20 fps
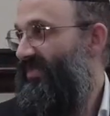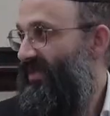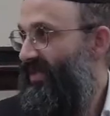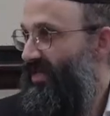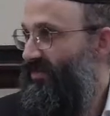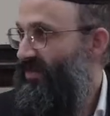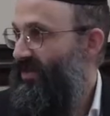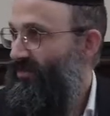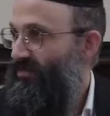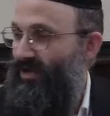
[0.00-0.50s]

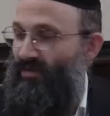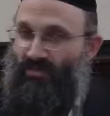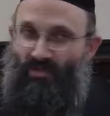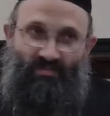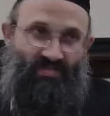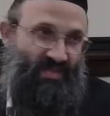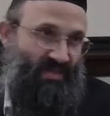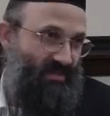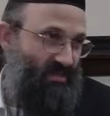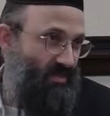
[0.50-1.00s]
That's what the
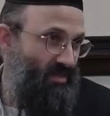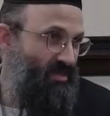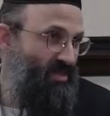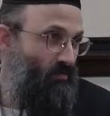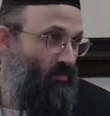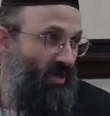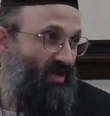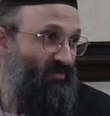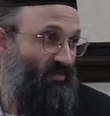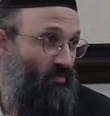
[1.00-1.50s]
Rambam says. It's
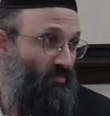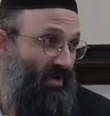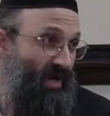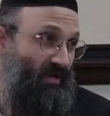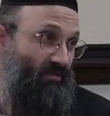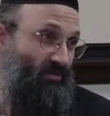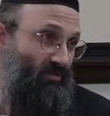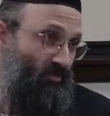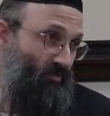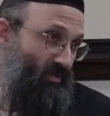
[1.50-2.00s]
somewhat of a
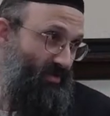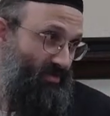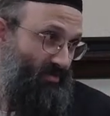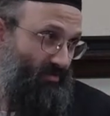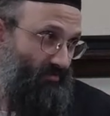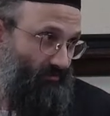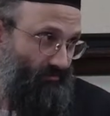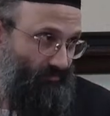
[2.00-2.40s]
practical reason.